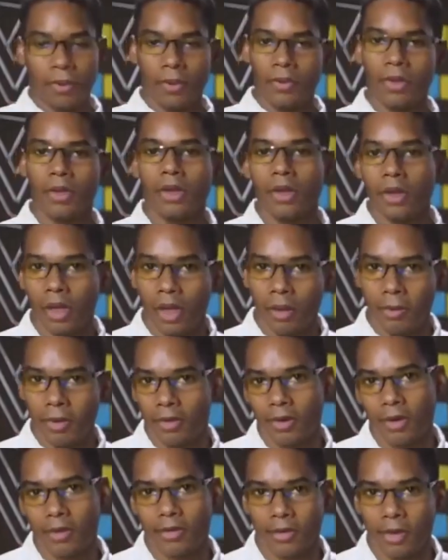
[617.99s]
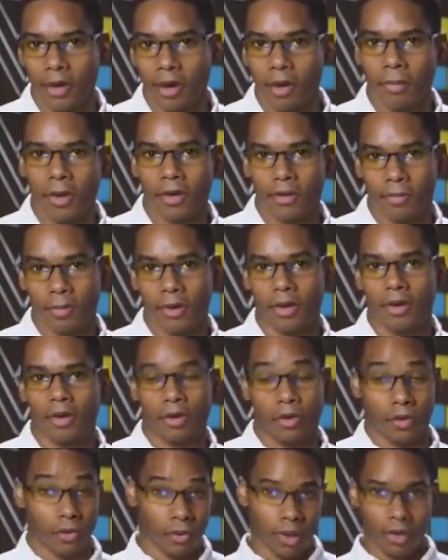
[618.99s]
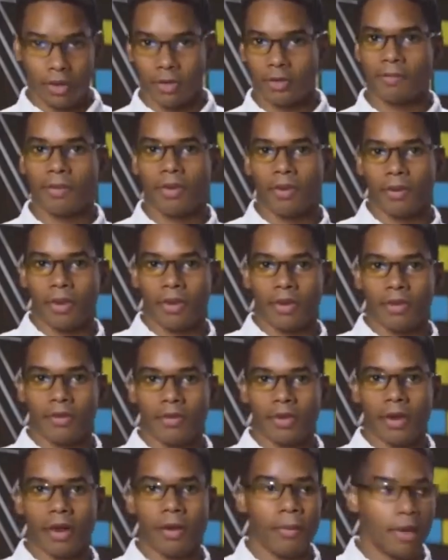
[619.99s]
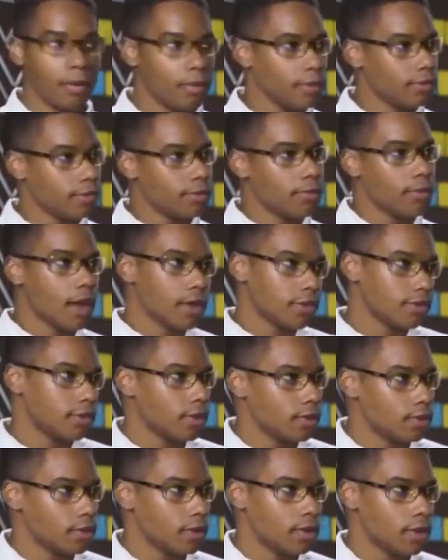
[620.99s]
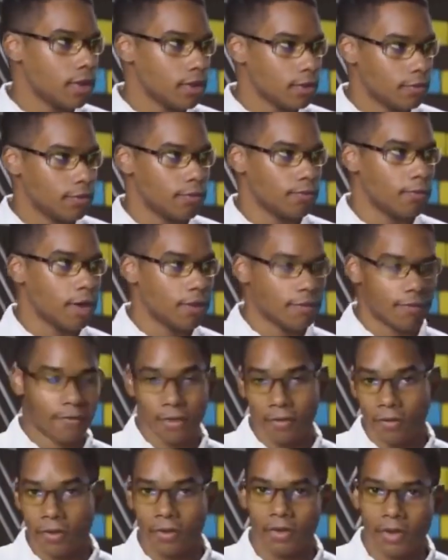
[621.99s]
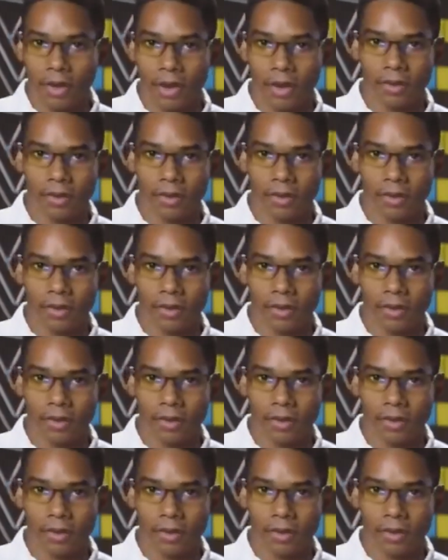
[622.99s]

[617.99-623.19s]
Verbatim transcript: Building a gaming desktop has been a great experience. I'm able to max out a lot of the, my favorite